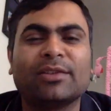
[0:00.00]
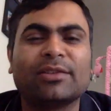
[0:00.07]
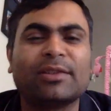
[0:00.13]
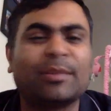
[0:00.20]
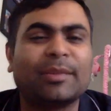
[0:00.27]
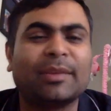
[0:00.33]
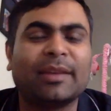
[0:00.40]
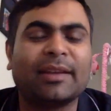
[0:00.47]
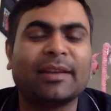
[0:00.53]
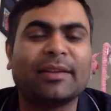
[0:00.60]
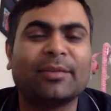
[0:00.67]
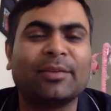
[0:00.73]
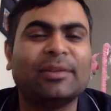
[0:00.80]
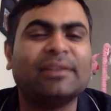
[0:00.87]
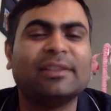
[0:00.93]
or
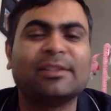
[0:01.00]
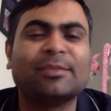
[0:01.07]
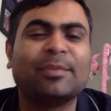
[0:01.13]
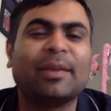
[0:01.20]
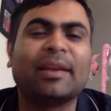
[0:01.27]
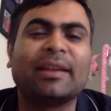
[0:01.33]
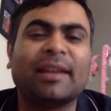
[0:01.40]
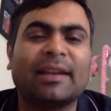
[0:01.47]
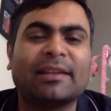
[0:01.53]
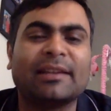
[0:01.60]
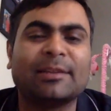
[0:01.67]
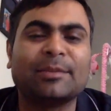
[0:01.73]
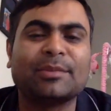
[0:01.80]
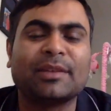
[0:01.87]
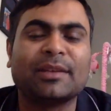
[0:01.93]
something, we'll just make that
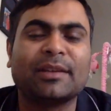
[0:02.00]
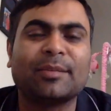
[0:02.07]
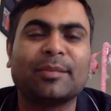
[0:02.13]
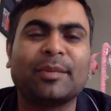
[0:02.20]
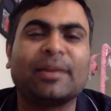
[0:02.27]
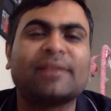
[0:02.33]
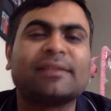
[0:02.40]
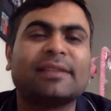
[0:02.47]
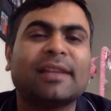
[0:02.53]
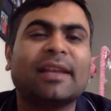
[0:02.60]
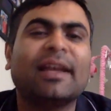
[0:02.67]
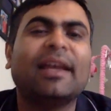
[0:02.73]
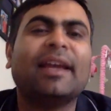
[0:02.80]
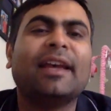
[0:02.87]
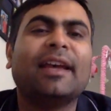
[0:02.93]
assumption. But
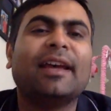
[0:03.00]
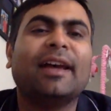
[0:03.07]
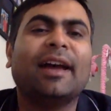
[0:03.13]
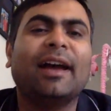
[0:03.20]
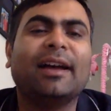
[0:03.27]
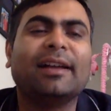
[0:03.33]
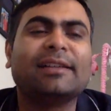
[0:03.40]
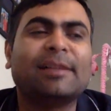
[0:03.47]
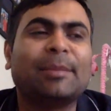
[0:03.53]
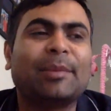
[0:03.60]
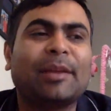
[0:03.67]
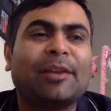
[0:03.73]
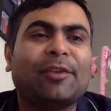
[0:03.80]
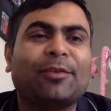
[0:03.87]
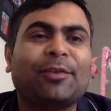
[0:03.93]

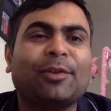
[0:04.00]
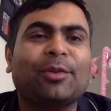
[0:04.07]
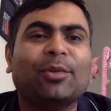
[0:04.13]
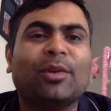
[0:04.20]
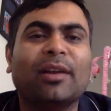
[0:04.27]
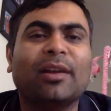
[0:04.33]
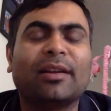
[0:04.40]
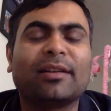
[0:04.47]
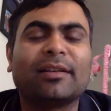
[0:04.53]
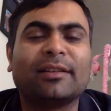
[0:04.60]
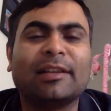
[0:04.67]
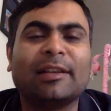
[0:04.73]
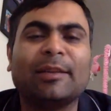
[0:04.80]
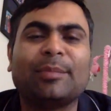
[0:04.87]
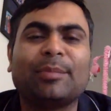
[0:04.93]
sometimes if you do a
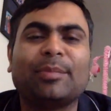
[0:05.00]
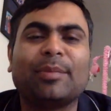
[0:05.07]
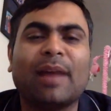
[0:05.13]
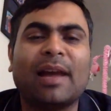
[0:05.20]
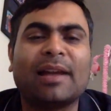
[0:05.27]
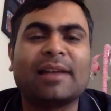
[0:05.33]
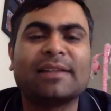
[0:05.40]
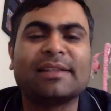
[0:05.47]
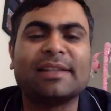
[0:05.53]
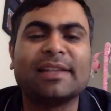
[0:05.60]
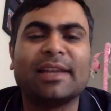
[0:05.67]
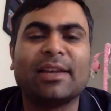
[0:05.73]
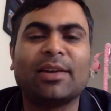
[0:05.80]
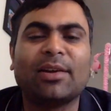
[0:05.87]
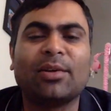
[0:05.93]
deep
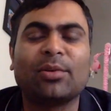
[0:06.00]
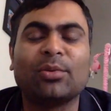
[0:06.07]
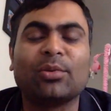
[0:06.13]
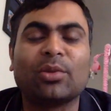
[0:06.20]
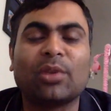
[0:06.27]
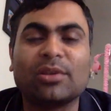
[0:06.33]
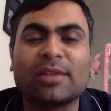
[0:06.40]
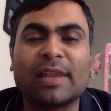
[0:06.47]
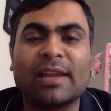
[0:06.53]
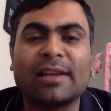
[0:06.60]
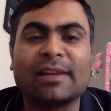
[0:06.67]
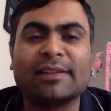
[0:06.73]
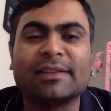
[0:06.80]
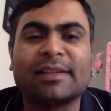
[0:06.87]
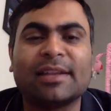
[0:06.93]
RCA or root cause
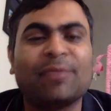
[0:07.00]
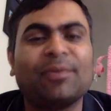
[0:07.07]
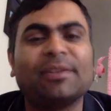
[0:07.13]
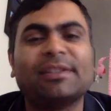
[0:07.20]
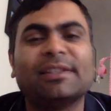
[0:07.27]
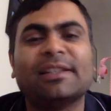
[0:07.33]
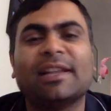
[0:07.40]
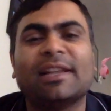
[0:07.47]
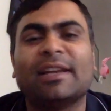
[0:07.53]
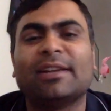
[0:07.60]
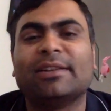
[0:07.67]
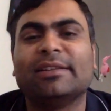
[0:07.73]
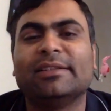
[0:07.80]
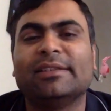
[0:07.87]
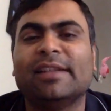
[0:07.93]
analysis and we see that
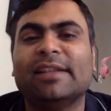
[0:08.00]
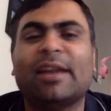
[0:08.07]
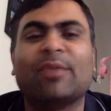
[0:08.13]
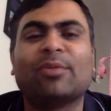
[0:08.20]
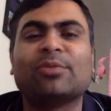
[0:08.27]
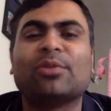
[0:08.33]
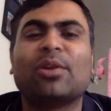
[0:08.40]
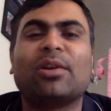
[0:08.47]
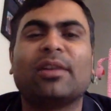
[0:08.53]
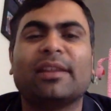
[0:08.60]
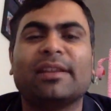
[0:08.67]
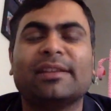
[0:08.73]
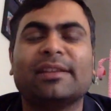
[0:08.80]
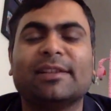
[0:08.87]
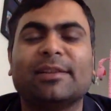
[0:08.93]
that was not the
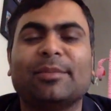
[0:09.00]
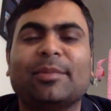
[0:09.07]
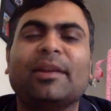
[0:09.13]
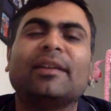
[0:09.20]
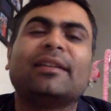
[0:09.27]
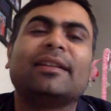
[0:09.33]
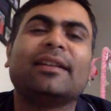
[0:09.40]
reason, but